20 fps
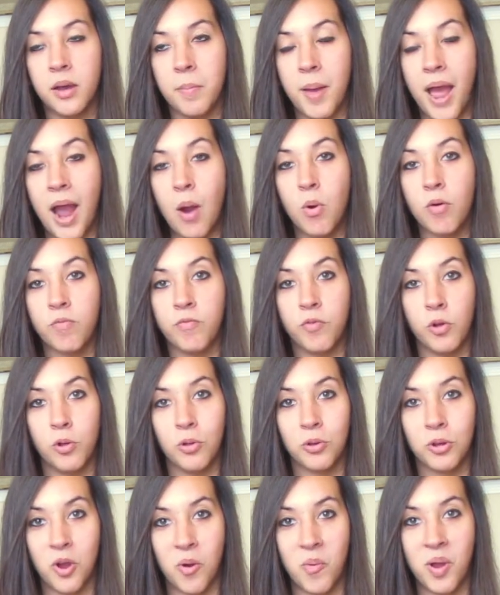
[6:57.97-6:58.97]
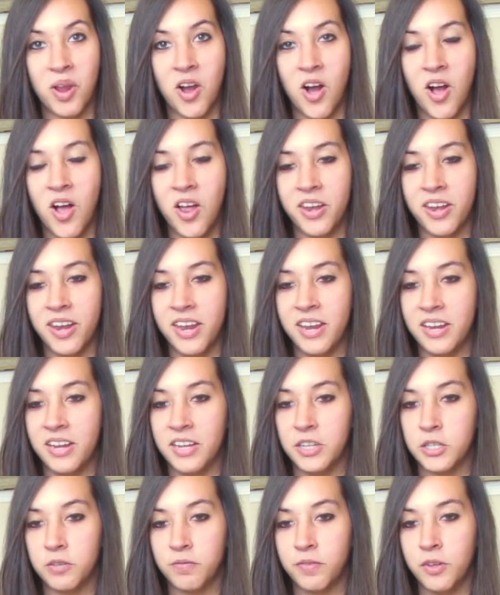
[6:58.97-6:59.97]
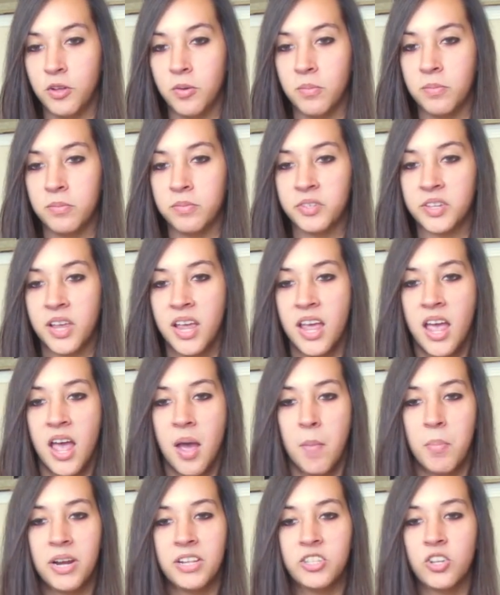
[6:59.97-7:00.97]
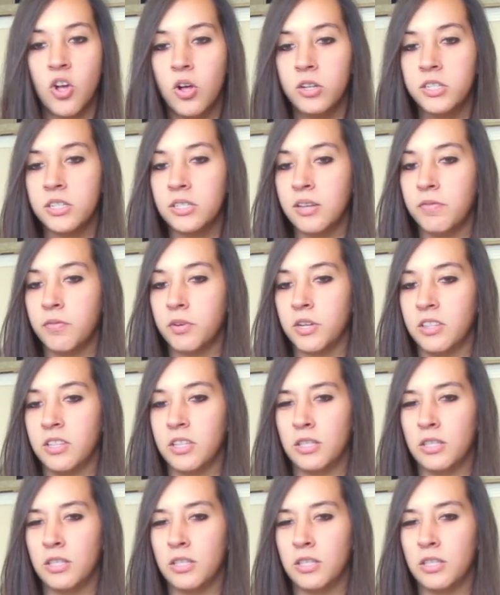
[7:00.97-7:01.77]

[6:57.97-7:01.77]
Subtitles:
powerful going on in his films, but it's all delivered in